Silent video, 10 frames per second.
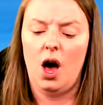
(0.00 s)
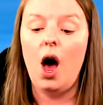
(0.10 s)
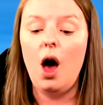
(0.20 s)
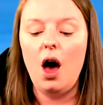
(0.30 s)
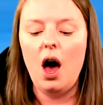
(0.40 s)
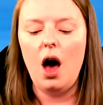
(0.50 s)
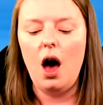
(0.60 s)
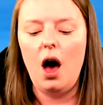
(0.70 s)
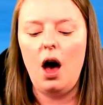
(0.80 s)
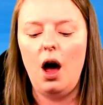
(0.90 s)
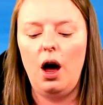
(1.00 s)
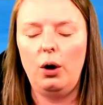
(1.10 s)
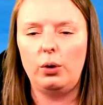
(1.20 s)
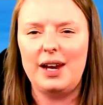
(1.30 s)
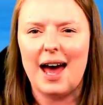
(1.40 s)

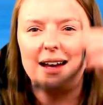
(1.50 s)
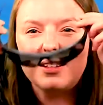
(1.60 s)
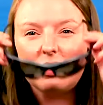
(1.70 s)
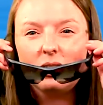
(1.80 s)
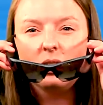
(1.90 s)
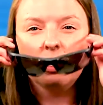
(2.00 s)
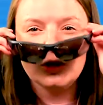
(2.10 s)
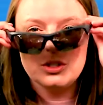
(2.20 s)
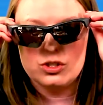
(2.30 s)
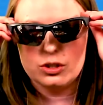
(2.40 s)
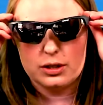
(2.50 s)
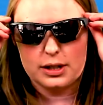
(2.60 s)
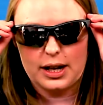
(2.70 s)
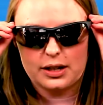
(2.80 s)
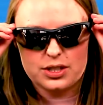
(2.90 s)
Oh yes,
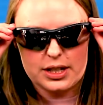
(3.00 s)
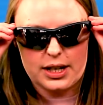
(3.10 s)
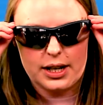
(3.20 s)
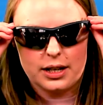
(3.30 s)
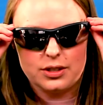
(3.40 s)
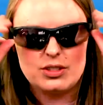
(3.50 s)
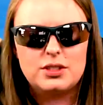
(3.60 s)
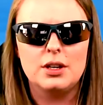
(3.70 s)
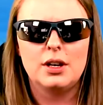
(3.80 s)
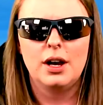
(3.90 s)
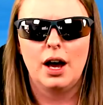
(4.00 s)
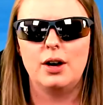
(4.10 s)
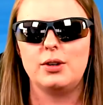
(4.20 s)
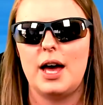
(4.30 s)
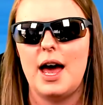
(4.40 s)
sunglasses.
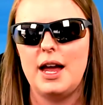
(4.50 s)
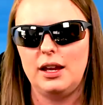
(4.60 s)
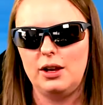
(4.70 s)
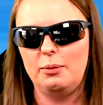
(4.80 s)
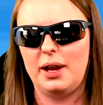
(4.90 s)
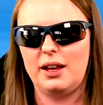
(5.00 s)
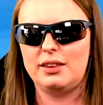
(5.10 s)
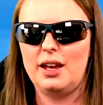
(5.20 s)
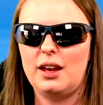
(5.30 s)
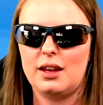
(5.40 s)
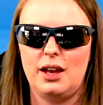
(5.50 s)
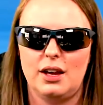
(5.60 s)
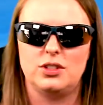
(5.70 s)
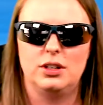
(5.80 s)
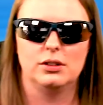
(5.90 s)
Okay, you may think,
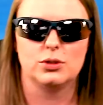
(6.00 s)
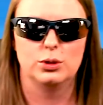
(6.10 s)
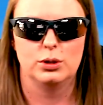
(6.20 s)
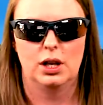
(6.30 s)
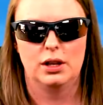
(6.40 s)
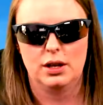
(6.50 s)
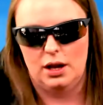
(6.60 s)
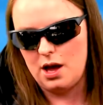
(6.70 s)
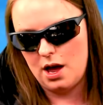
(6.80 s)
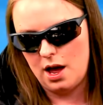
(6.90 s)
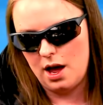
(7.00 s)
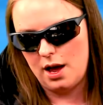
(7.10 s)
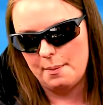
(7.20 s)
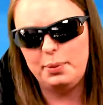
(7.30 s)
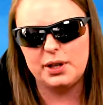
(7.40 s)
yeah, she looks cool.
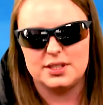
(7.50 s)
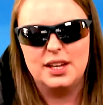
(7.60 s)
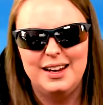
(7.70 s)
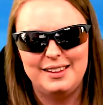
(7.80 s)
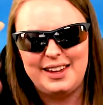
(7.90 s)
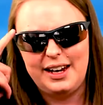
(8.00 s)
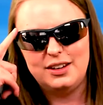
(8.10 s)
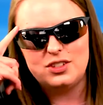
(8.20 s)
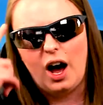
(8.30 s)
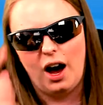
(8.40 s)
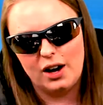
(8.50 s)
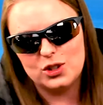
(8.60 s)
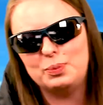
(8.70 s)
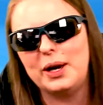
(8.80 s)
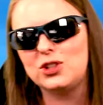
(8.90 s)
But these are
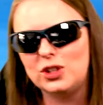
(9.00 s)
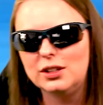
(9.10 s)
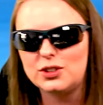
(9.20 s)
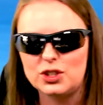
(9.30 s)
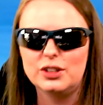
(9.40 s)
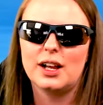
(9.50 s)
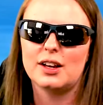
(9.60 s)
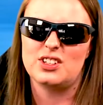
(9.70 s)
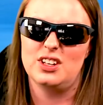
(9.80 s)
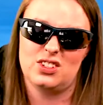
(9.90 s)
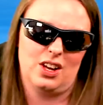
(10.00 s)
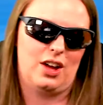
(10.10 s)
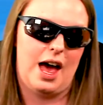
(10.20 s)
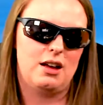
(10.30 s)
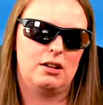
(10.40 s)
special sunglasses,
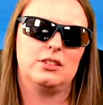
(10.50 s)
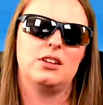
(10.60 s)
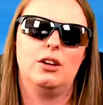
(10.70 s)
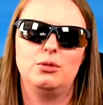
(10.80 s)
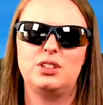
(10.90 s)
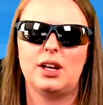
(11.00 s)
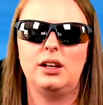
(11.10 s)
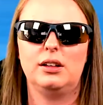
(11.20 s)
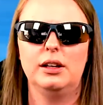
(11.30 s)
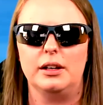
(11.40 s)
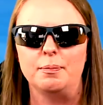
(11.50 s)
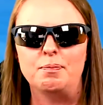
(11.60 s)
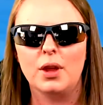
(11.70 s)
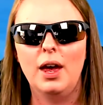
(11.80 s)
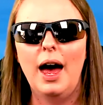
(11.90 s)
okay, because I go cycling.
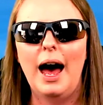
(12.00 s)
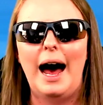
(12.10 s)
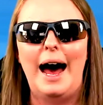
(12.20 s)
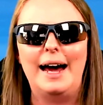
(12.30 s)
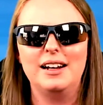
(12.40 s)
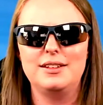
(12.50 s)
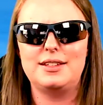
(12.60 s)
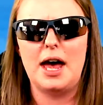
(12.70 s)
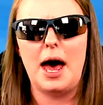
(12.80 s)
And